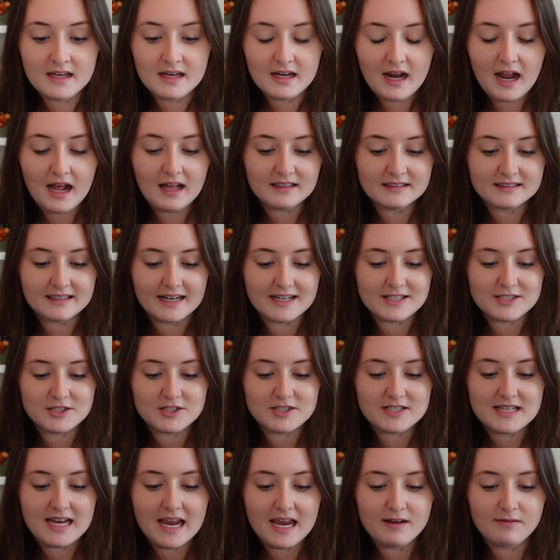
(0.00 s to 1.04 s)

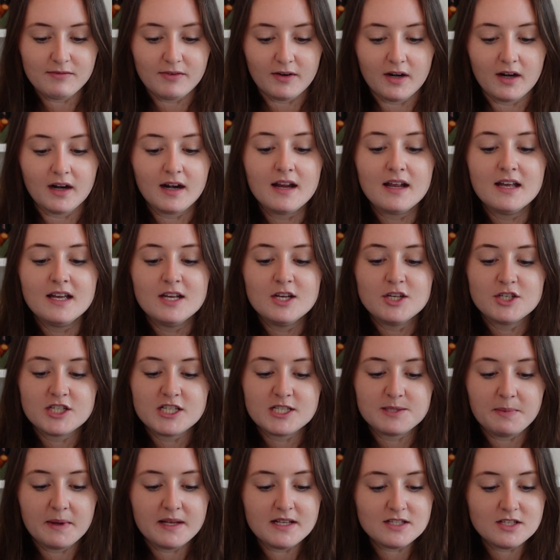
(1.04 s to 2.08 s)
colonizers gave her. She
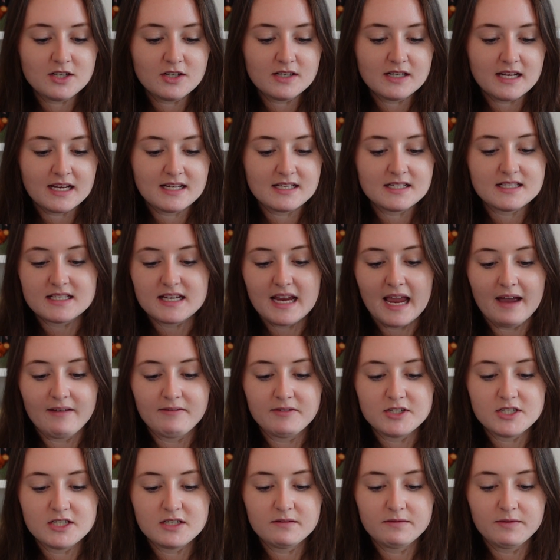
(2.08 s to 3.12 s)
spends her days
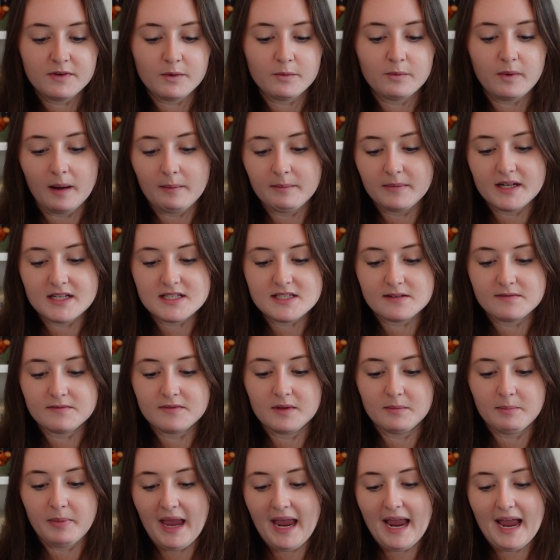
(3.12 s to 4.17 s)
scavenging for remnants of
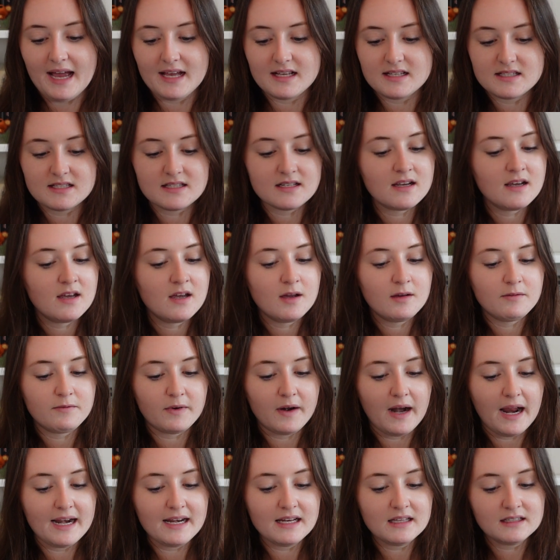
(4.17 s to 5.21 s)
the past, for
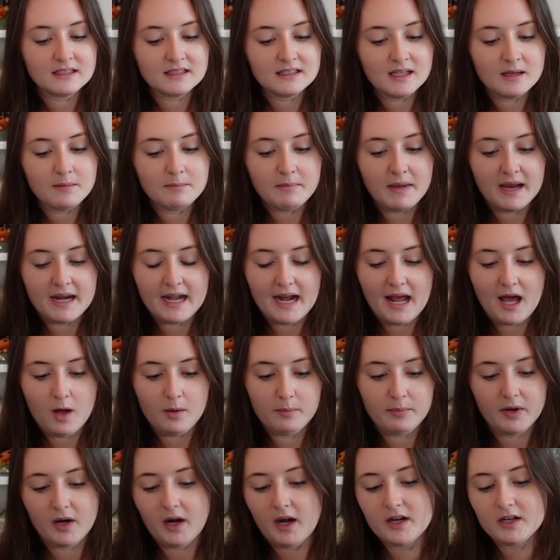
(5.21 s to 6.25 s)
anything that might
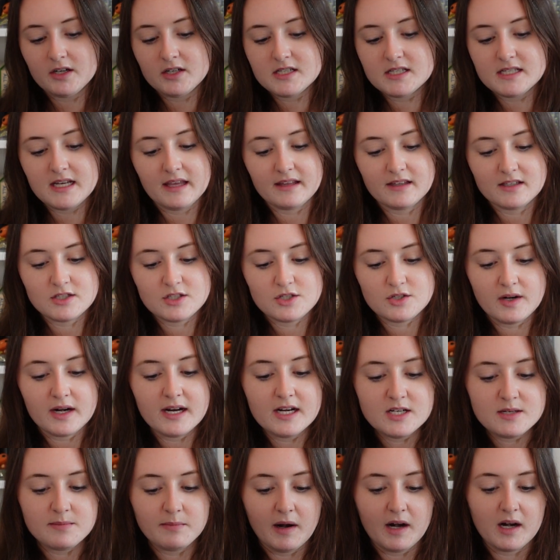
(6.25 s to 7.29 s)
help her understand the
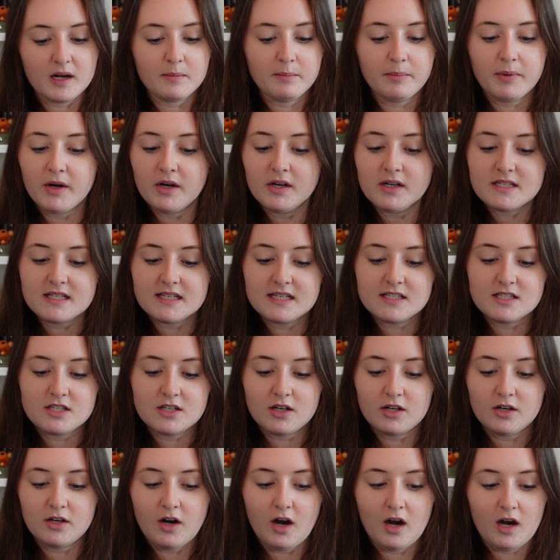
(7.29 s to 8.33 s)
strange mark burned into
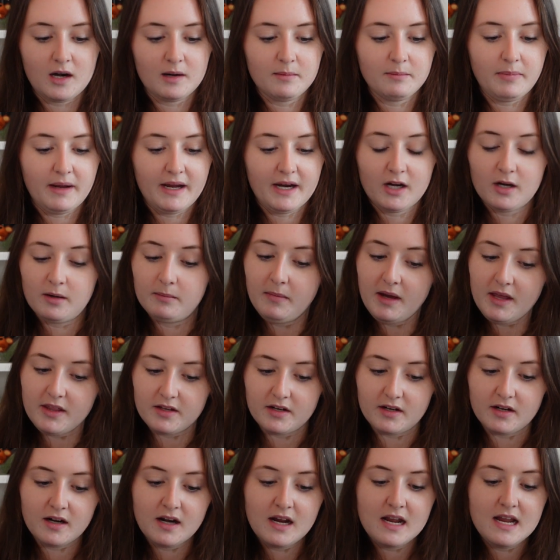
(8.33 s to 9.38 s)
her arm by her
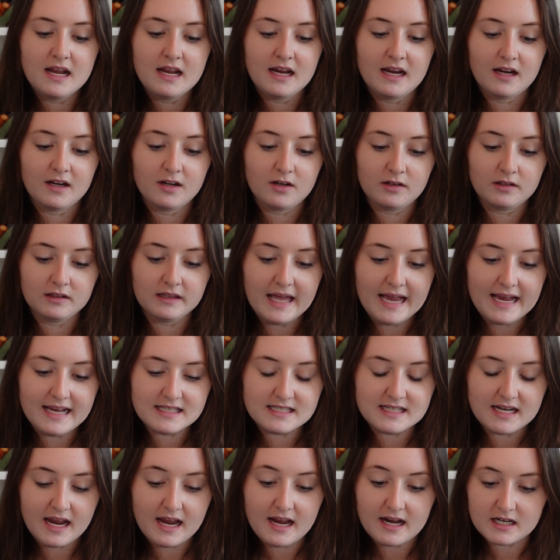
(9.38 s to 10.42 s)
mother in her
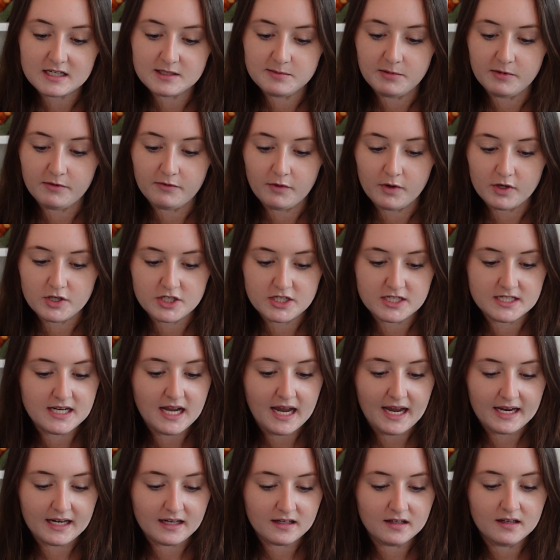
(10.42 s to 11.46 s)
last act before she
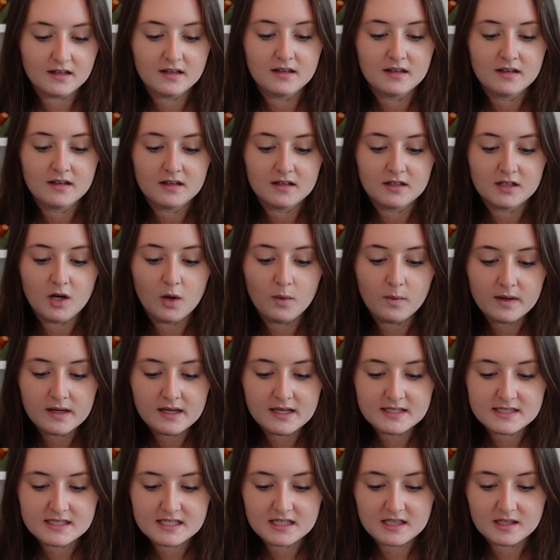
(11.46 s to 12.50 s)
died. No one
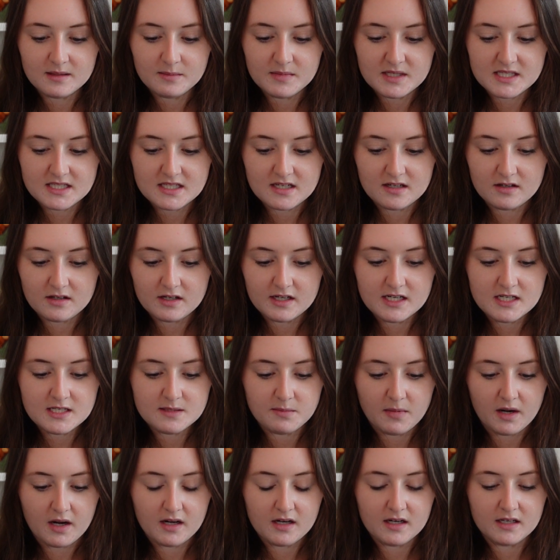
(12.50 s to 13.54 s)
can see the mysterious
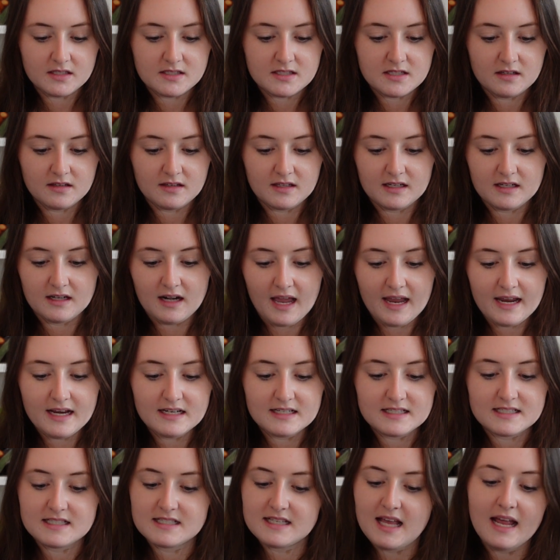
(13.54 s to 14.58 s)
mark until the night
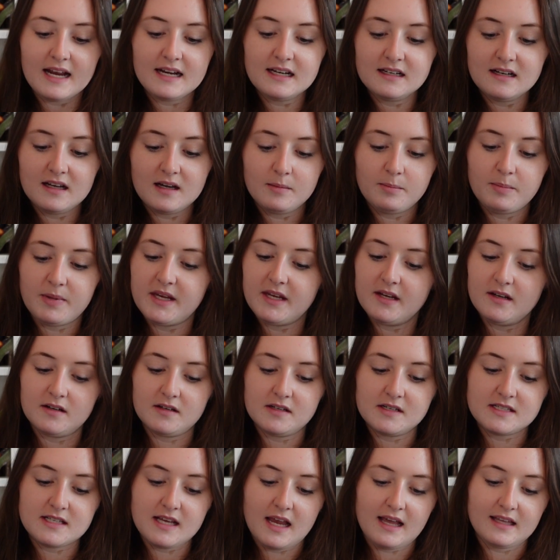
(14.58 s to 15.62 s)
Zen
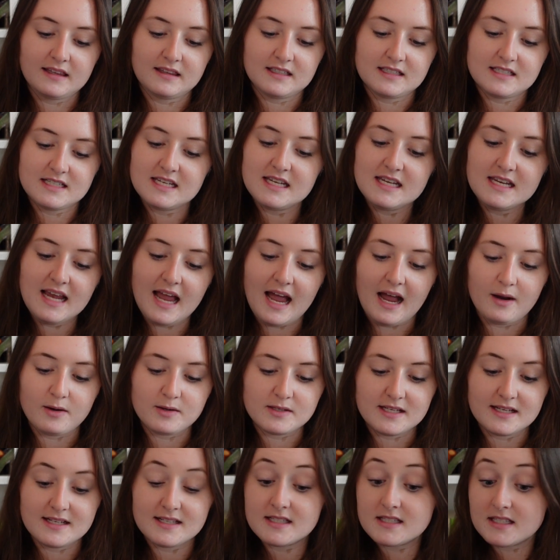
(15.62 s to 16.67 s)
appears at the tea
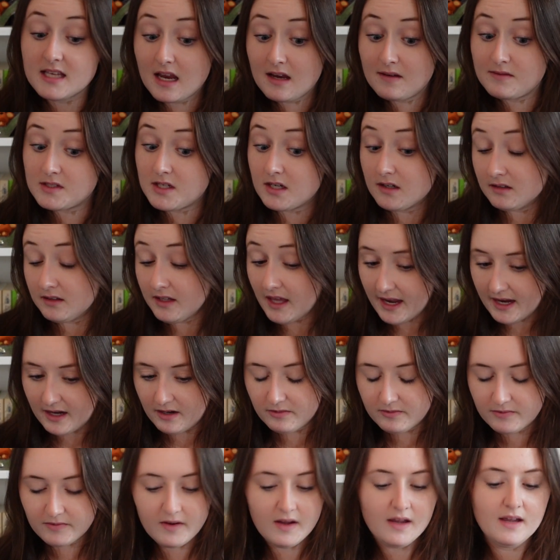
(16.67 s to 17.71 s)
house and saves her
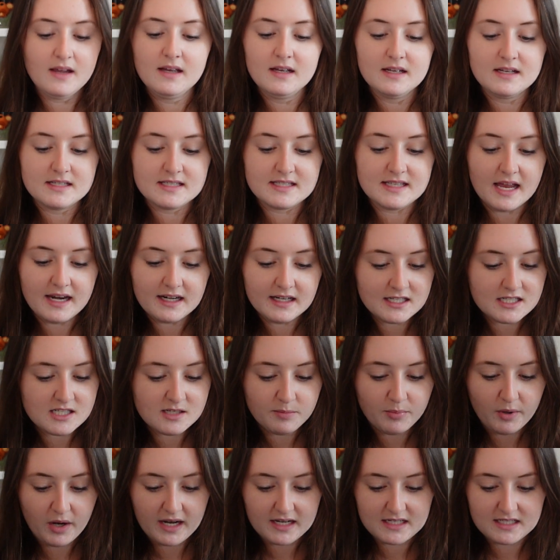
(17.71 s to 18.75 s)
life. Zen is a
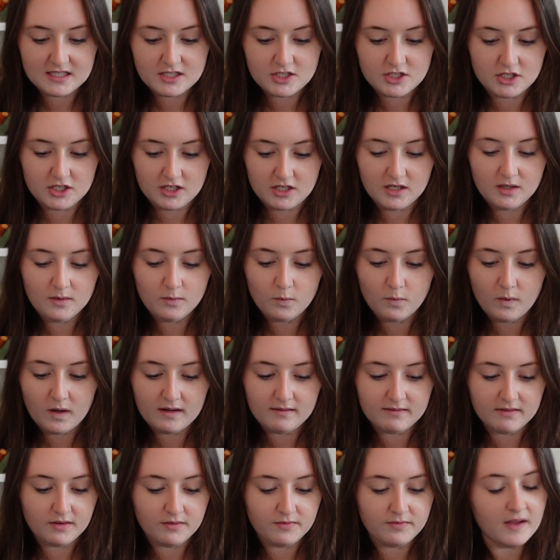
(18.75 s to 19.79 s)
practitioner, one
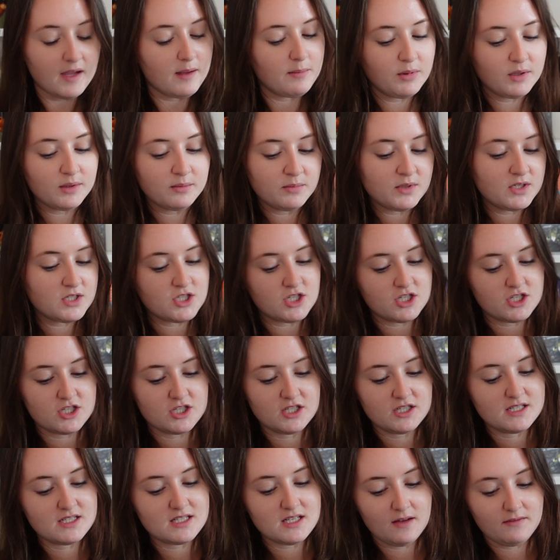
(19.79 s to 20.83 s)
of the fabled
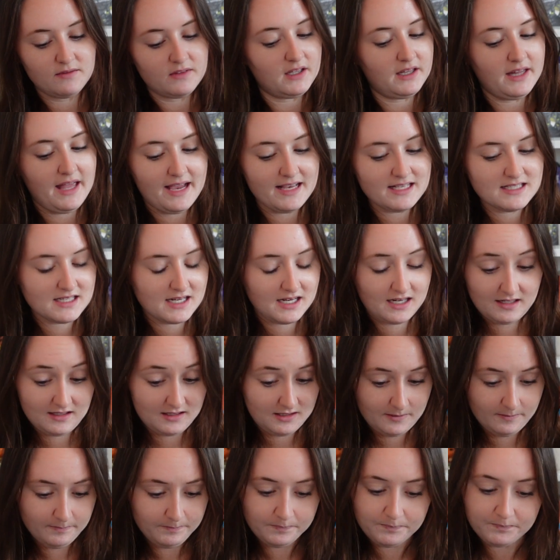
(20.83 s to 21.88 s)
magicians of the Last
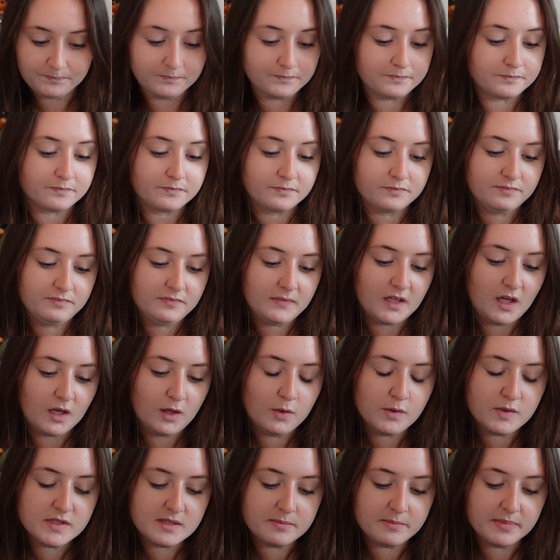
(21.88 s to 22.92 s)
Kingdom,
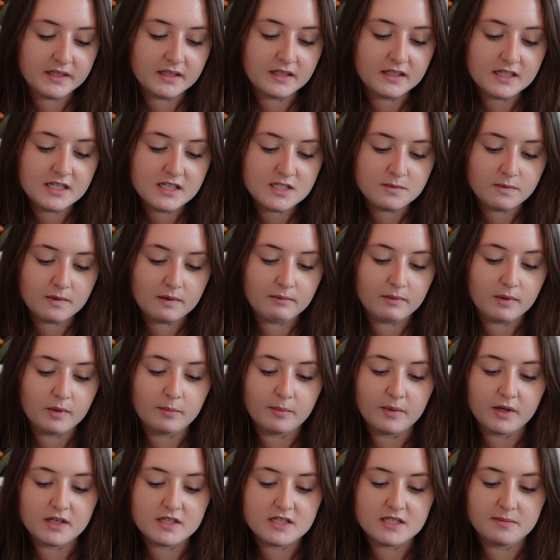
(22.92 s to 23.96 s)
whose abilities were
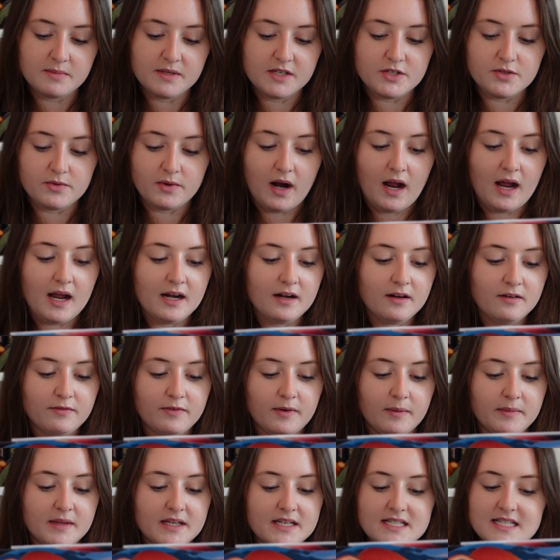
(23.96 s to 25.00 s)
rumored to be drawn
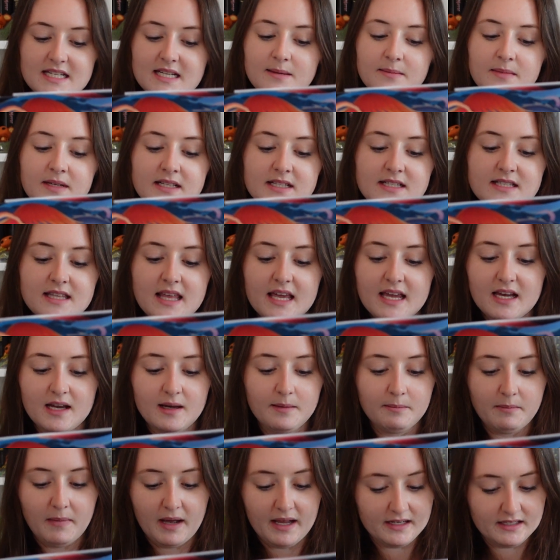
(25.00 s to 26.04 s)
from the demons they
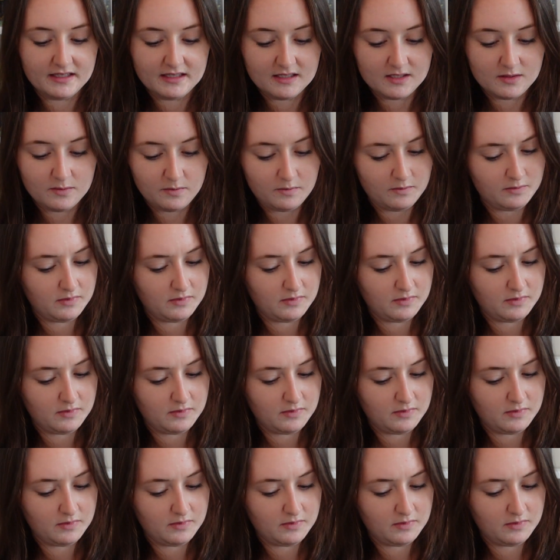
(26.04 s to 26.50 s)
communed